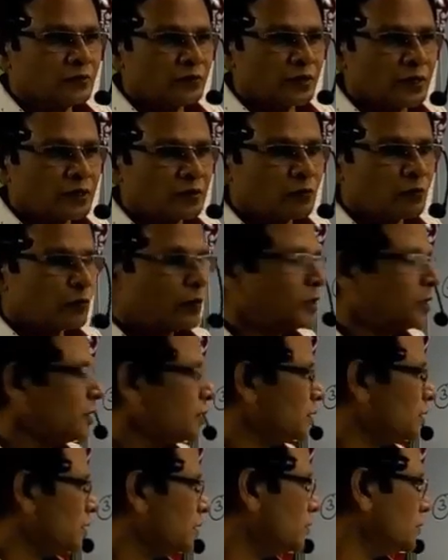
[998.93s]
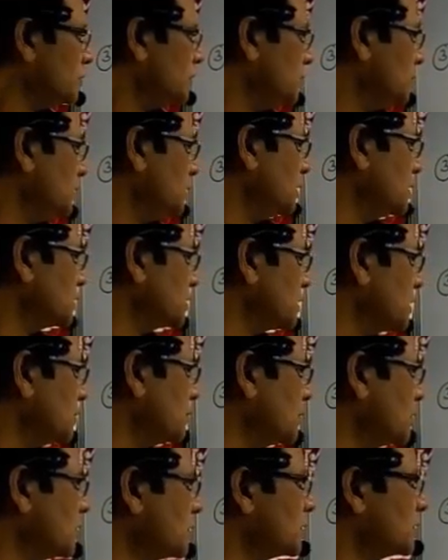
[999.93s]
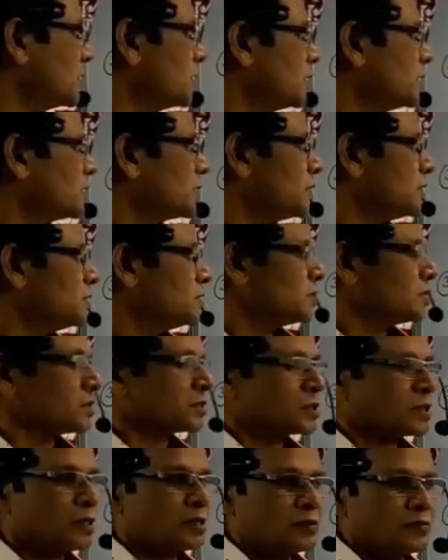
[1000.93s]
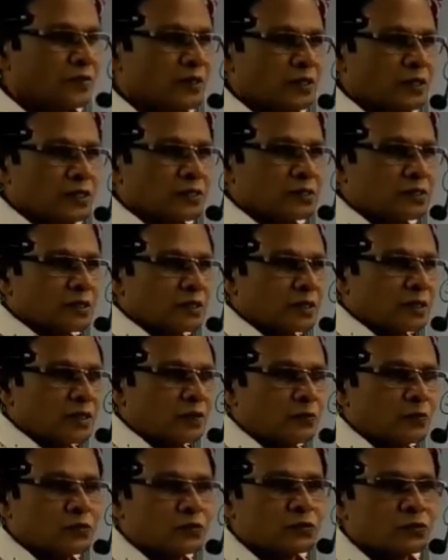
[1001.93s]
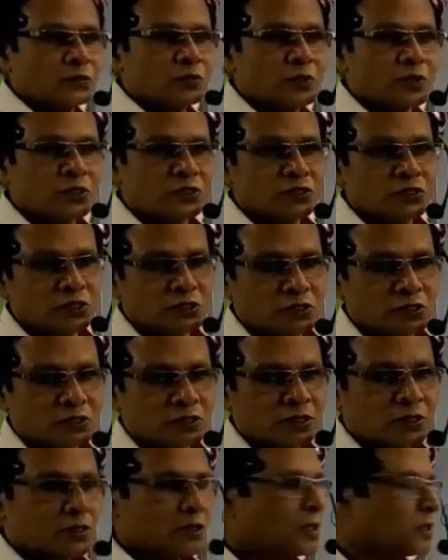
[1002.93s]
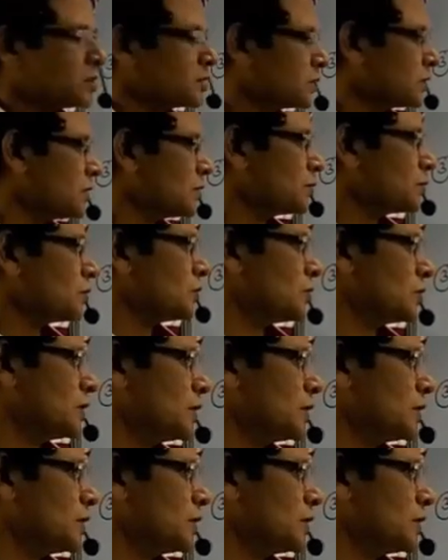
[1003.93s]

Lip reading: when we have this mRNA reaches, or we can say ribosome reaches the stop